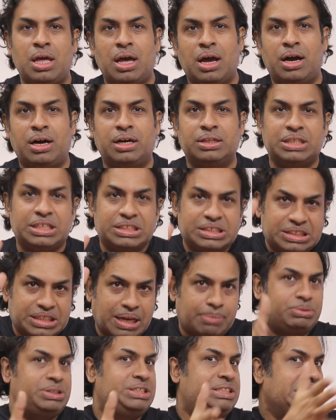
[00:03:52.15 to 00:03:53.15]
that
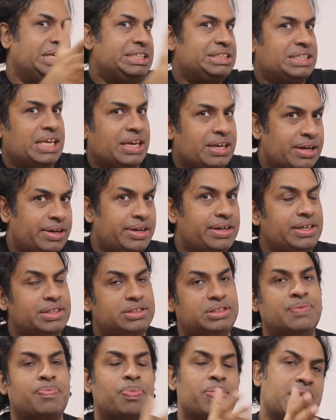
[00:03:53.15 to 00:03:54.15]
sub 6
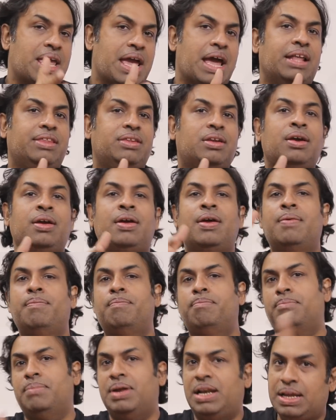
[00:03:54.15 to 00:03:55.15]
gigahertz and the
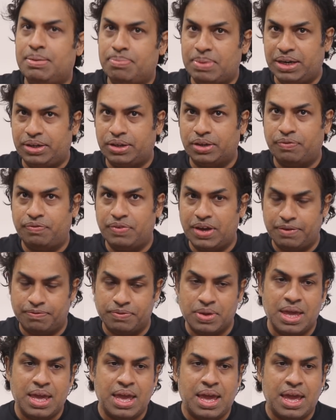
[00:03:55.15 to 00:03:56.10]
millimeter wave.